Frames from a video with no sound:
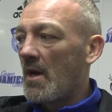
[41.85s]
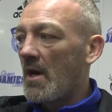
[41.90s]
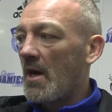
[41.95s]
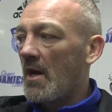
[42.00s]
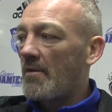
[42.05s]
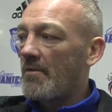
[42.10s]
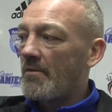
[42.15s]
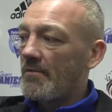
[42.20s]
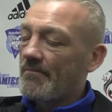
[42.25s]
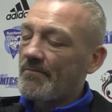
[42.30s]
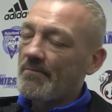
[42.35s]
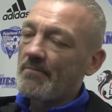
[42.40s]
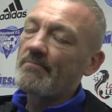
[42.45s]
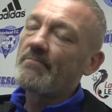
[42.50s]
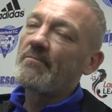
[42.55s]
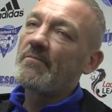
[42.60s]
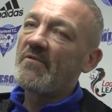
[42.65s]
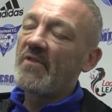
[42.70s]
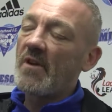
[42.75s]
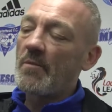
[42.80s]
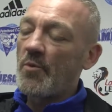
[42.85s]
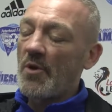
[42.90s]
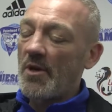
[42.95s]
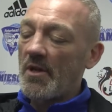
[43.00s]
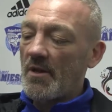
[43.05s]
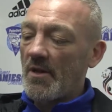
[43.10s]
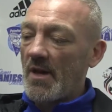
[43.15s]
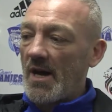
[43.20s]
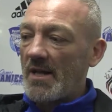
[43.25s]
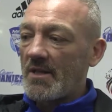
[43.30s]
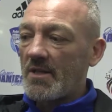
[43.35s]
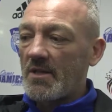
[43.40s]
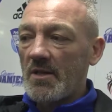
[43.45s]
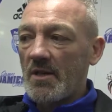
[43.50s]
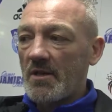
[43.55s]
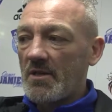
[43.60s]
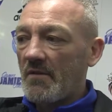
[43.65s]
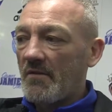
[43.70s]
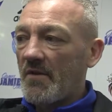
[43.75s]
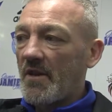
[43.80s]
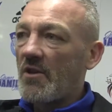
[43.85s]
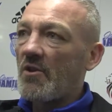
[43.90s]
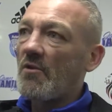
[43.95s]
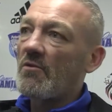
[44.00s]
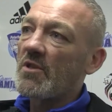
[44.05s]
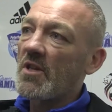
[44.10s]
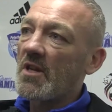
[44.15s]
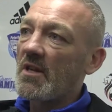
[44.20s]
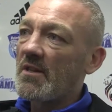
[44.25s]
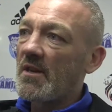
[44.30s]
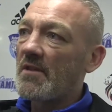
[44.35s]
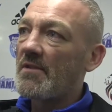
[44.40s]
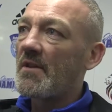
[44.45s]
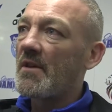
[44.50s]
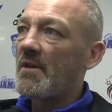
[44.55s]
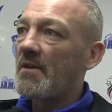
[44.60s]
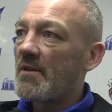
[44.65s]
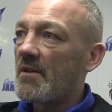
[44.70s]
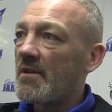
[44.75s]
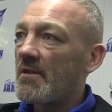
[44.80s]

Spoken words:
and fair play to the lads, that's a very young side in there.